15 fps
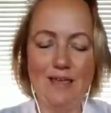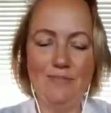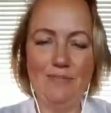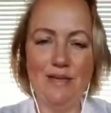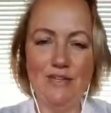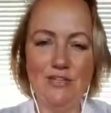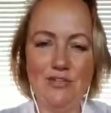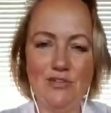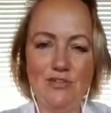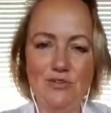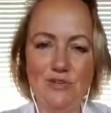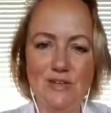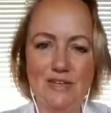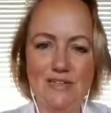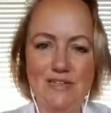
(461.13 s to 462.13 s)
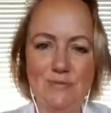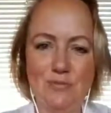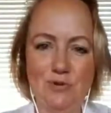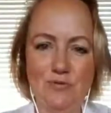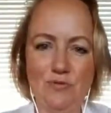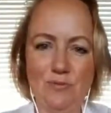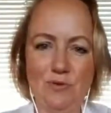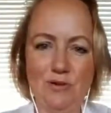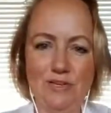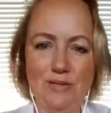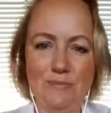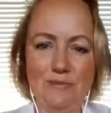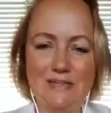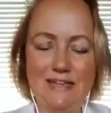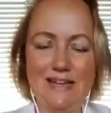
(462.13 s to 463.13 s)
but you do need to move your body,
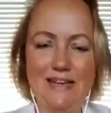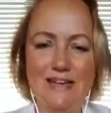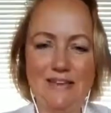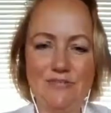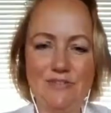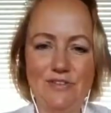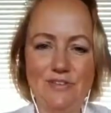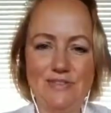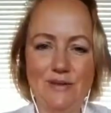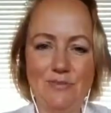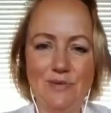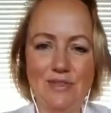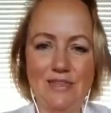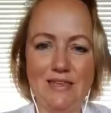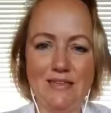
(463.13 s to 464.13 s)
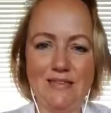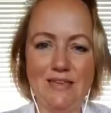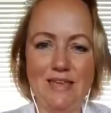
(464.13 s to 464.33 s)
particularly if you're someone that